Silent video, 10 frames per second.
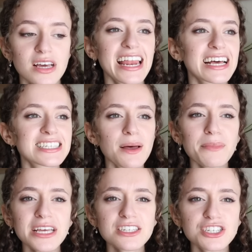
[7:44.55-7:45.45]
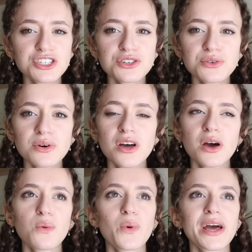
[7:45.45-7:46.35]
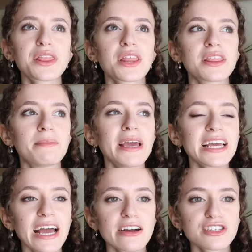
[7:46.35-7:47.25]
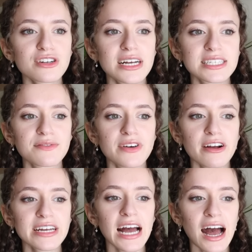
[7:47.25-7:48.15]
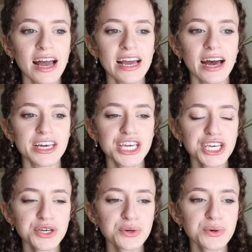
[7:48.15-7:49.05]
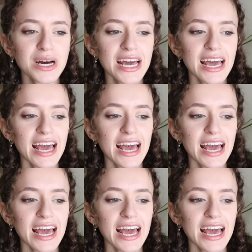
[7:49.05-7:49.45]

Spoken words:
It has something to do with the main character has a very high IQ,